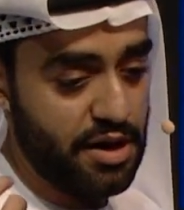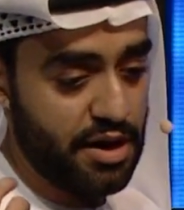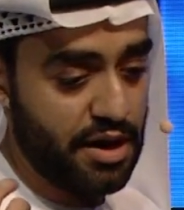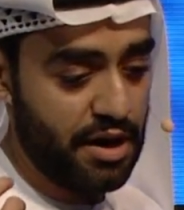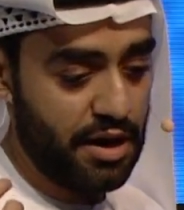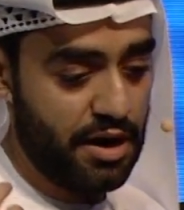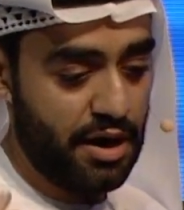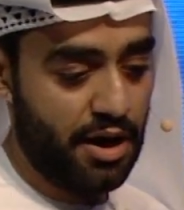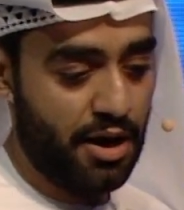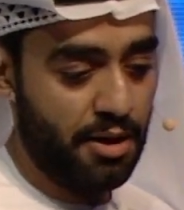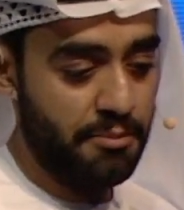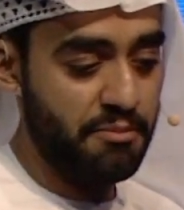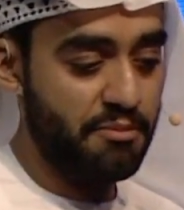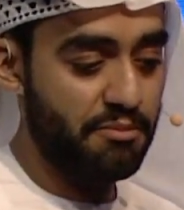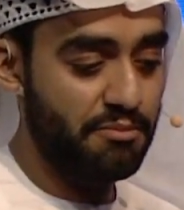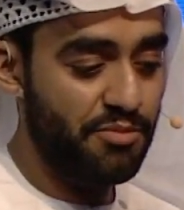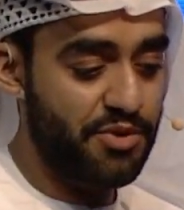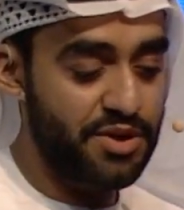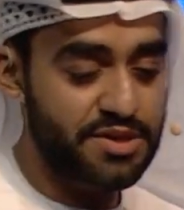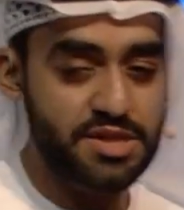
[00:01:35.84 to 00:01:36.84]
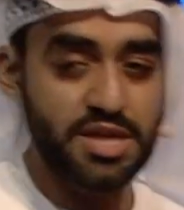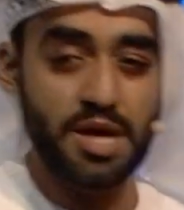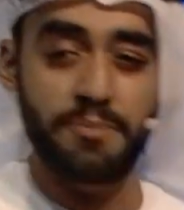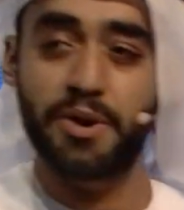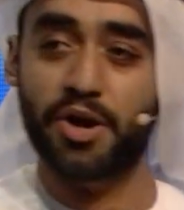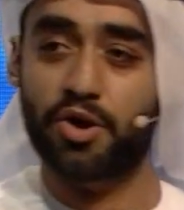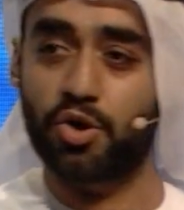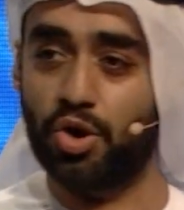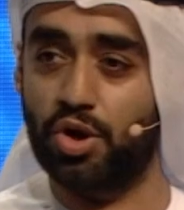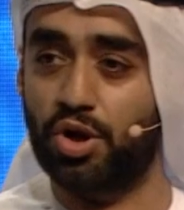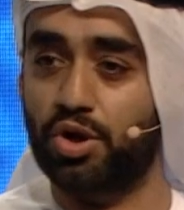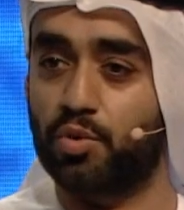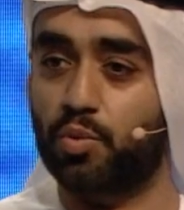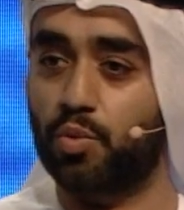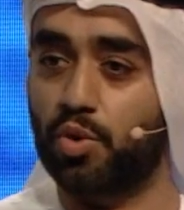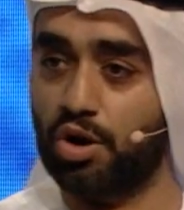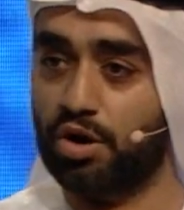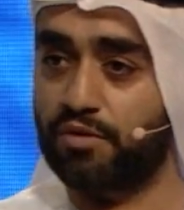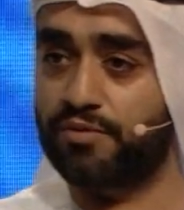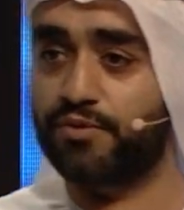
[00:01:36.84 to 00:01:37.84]
the typical
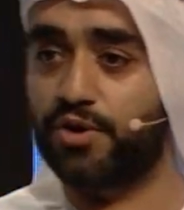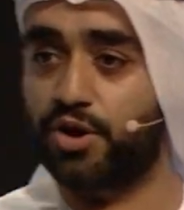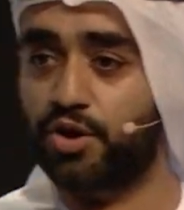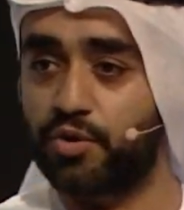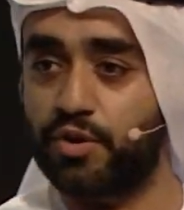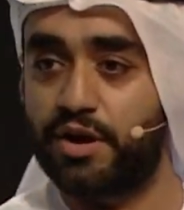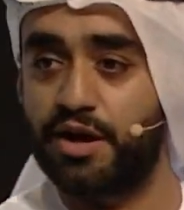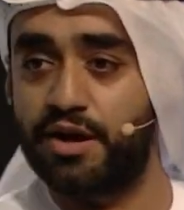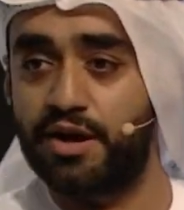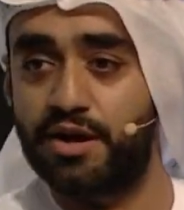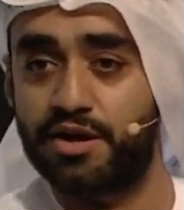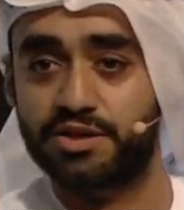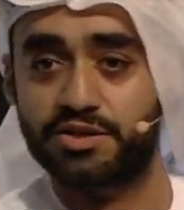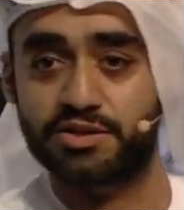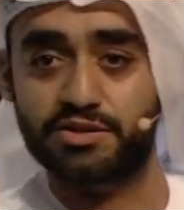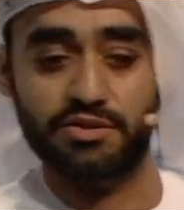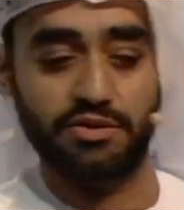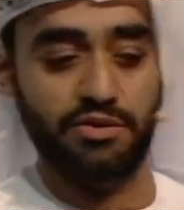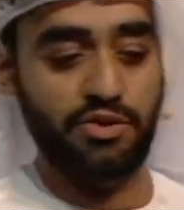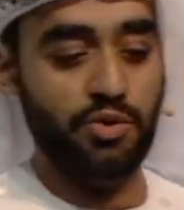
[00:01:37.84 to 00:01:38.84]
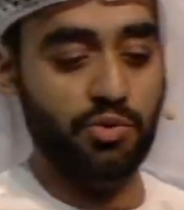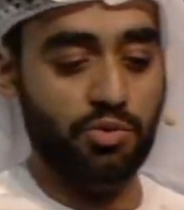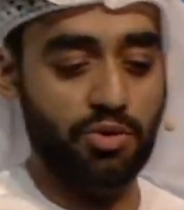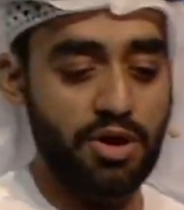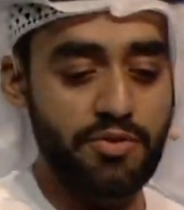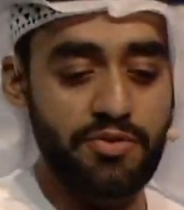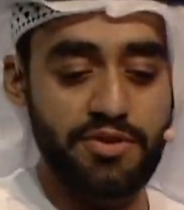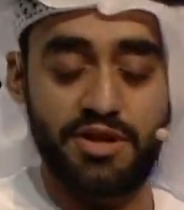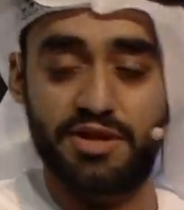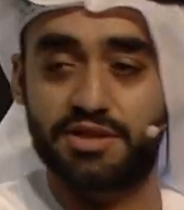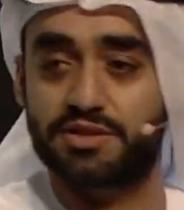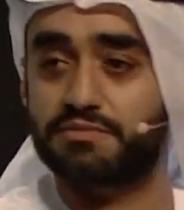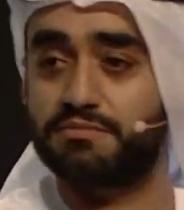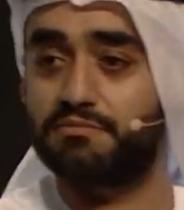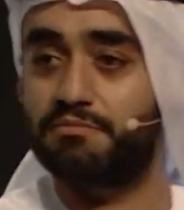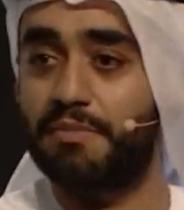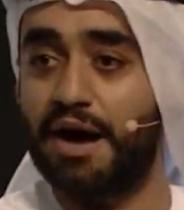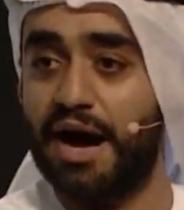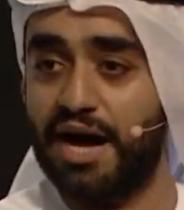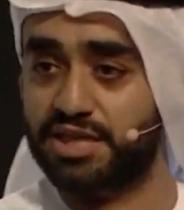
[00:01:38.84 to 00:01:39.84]
workflow is you run these
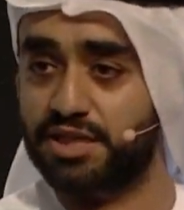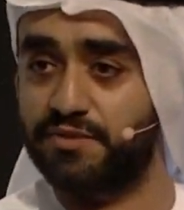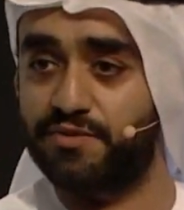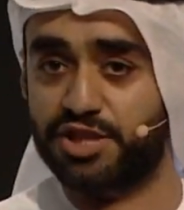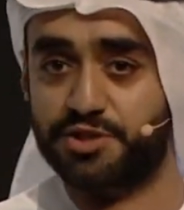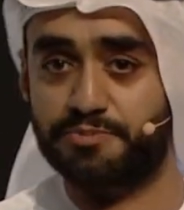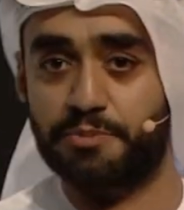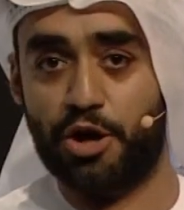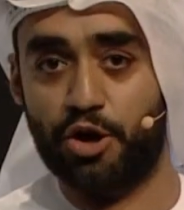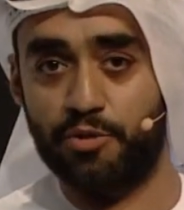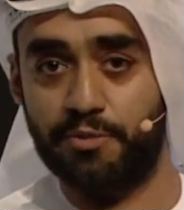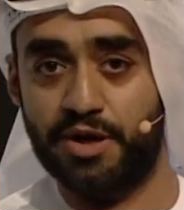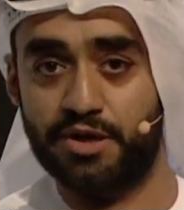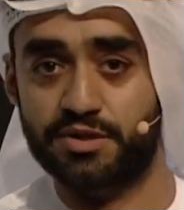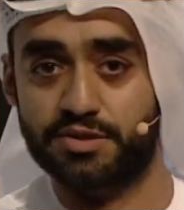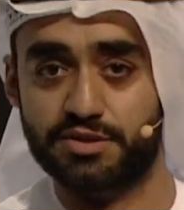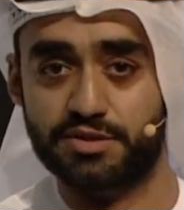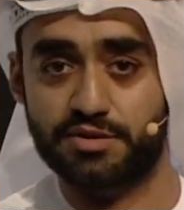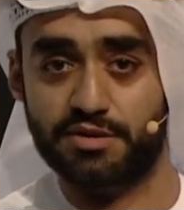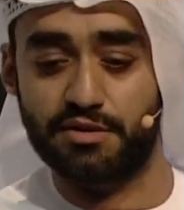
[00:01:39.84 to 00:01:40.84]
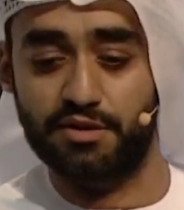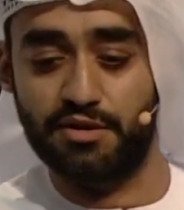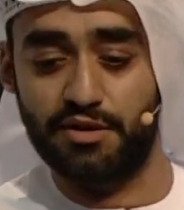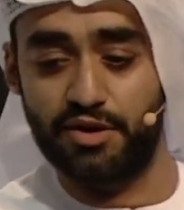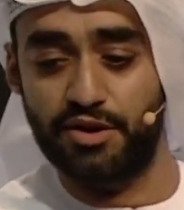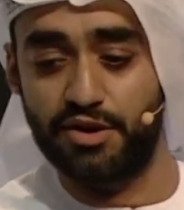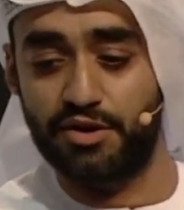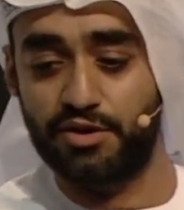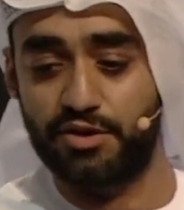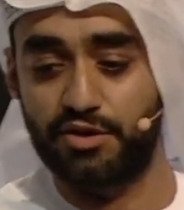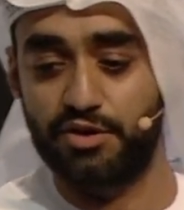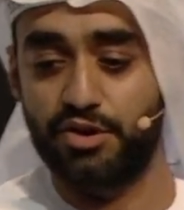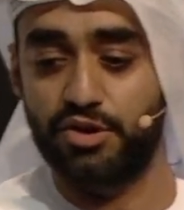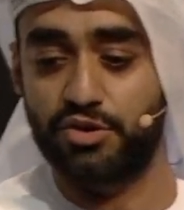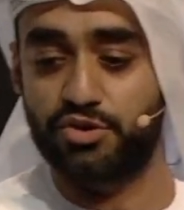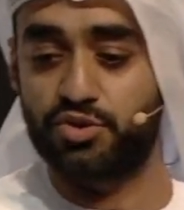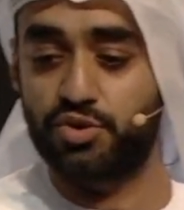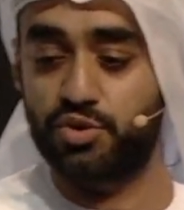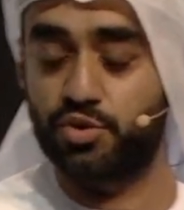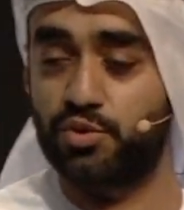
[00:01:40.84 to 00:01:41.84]
massive experiments
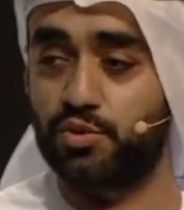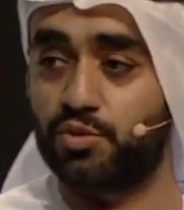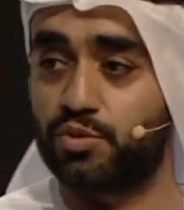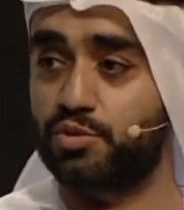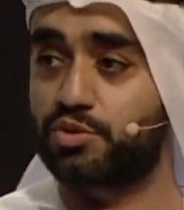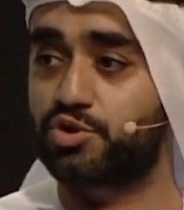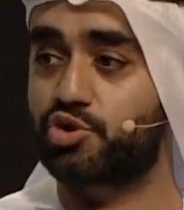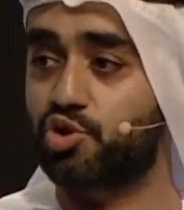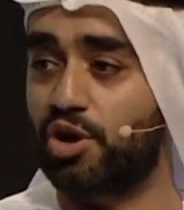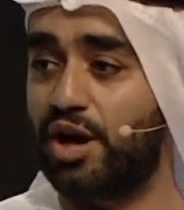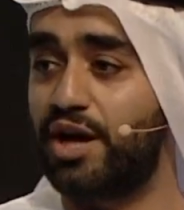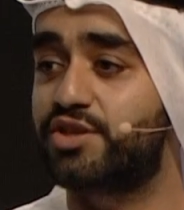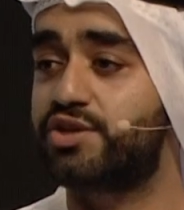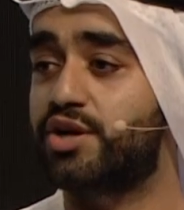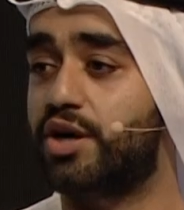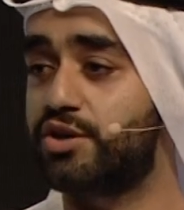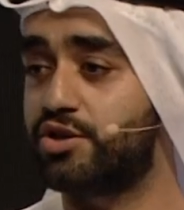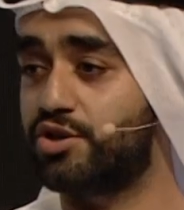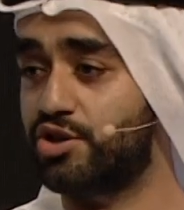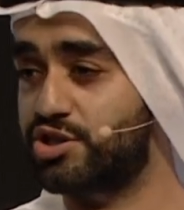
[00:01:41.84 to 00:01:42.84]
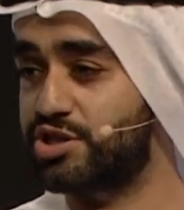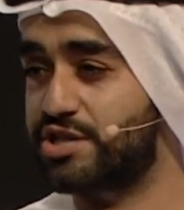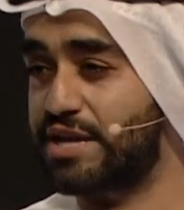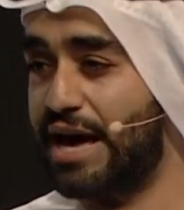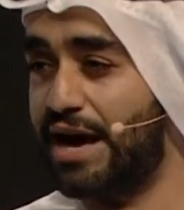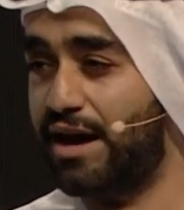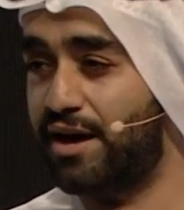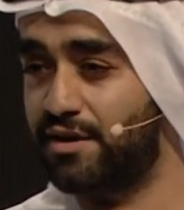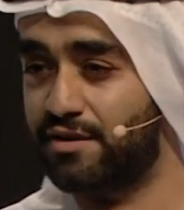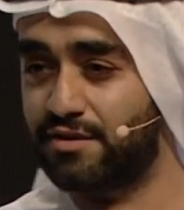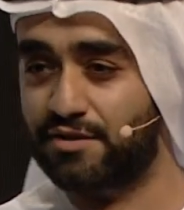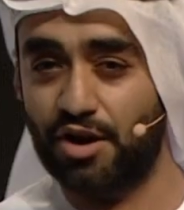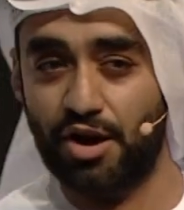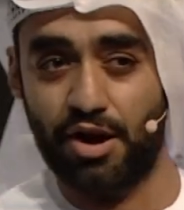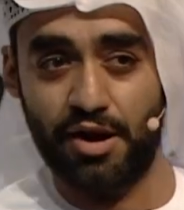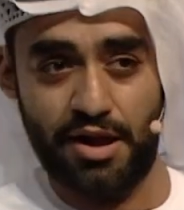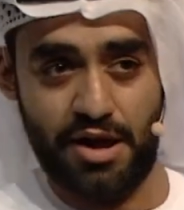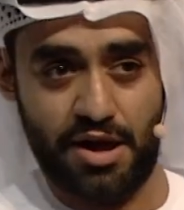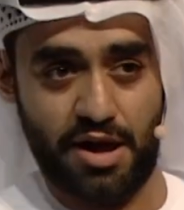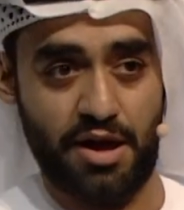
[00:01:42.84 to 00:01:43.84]
to try to understand
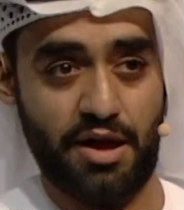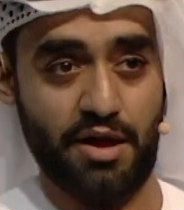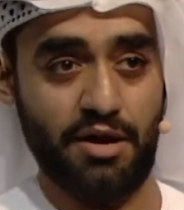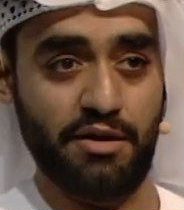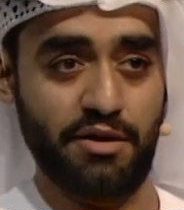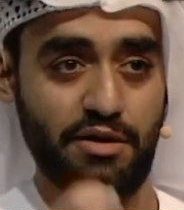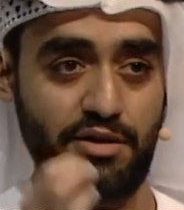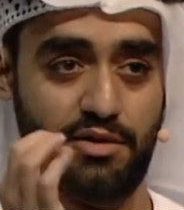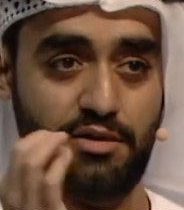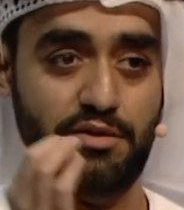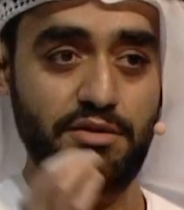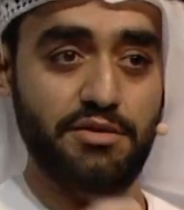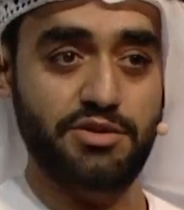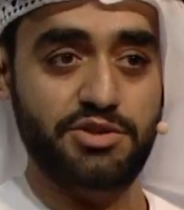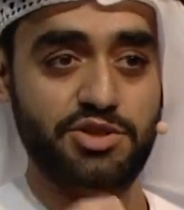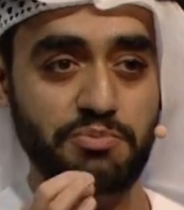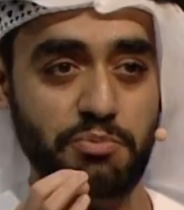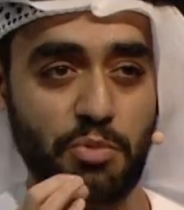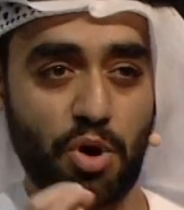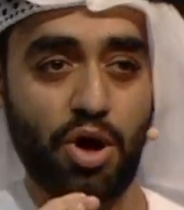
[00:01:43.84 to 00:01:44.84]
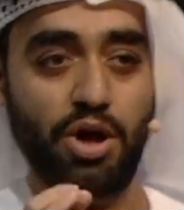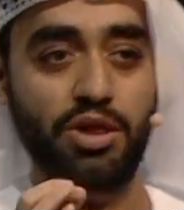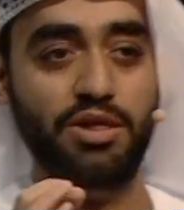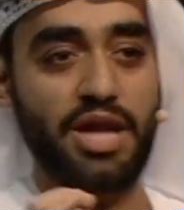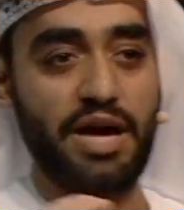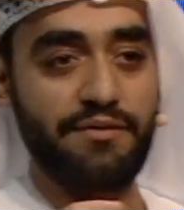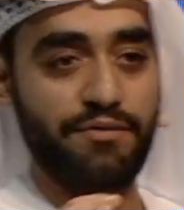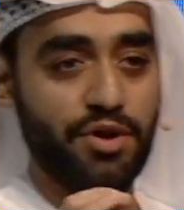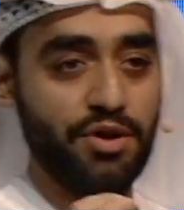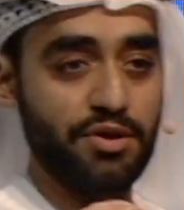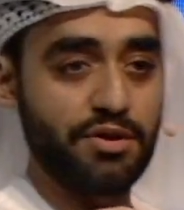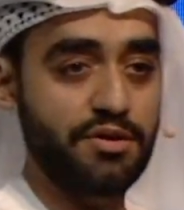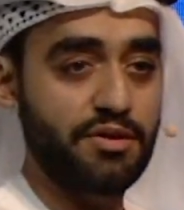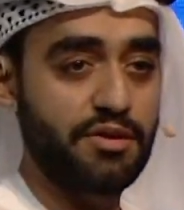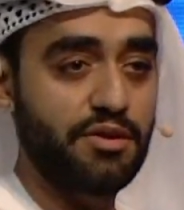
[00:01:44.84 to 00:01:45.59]
on a small level